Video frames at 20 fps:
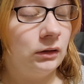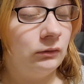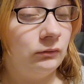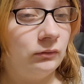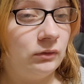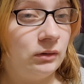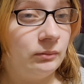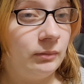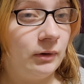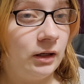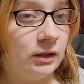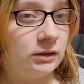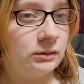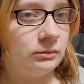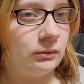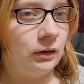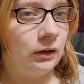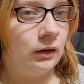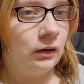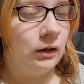depends
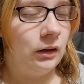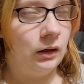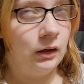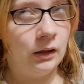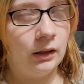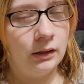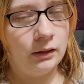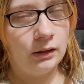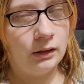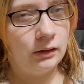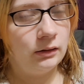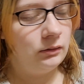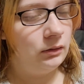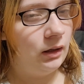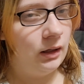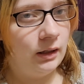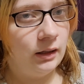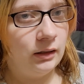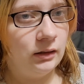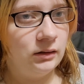upon, or
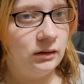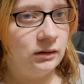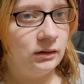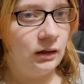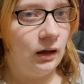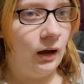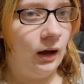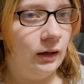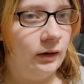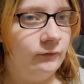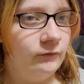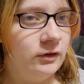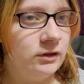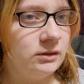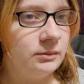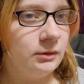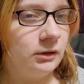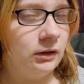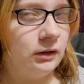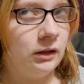in kind of
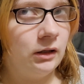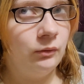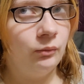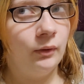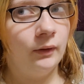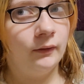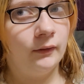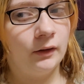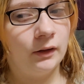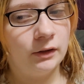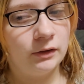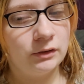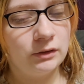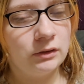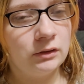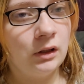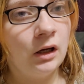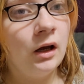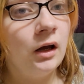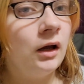disability, whether it's
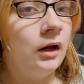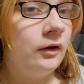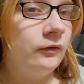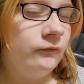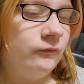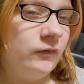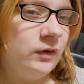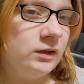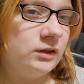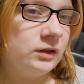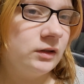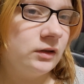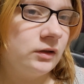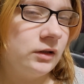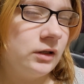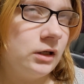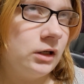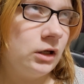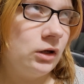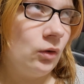
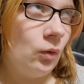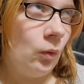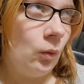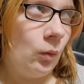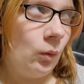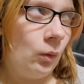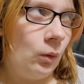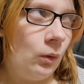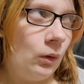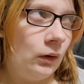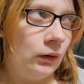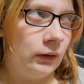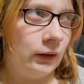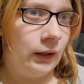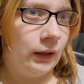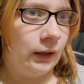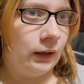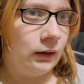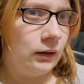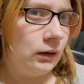physically or
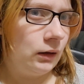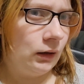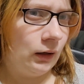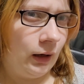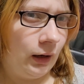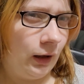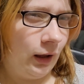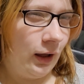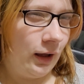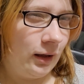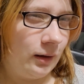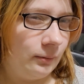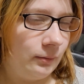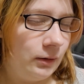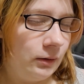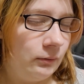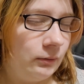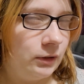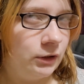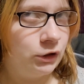like an
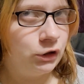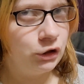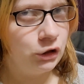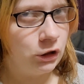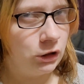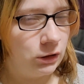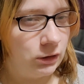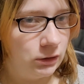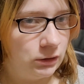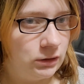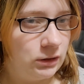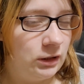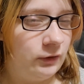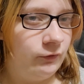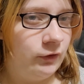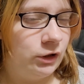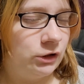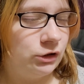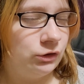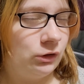IEP, which is
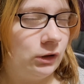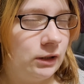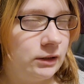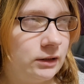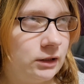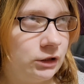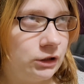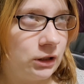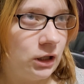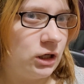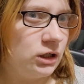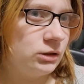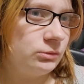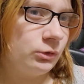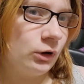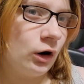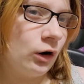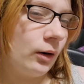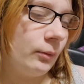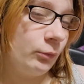Individualized Education
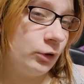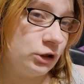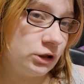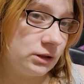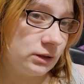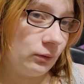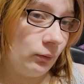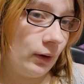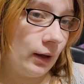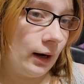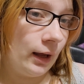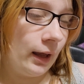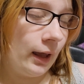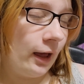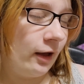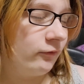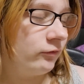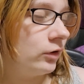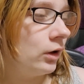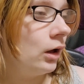Program, which is the one I
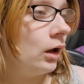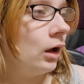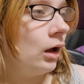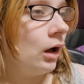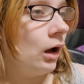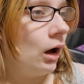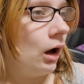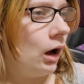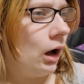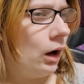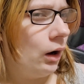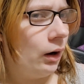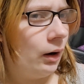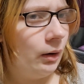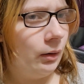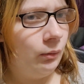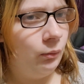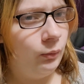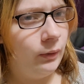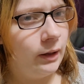have.
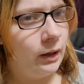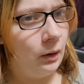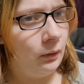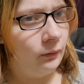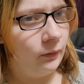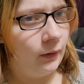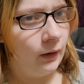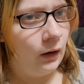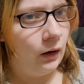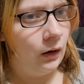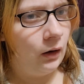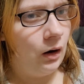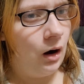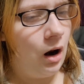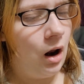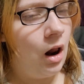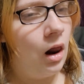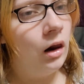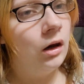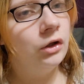We go there
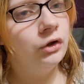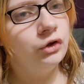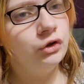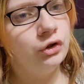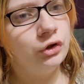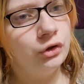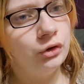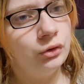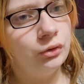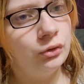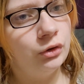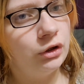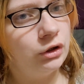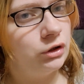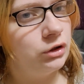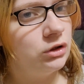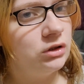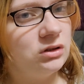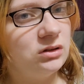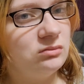to
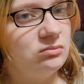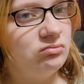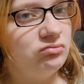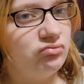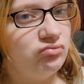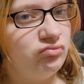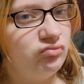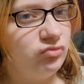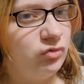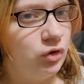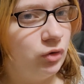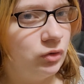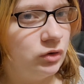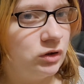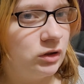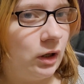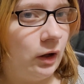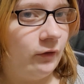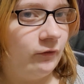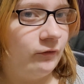just do
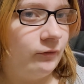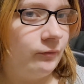stuff,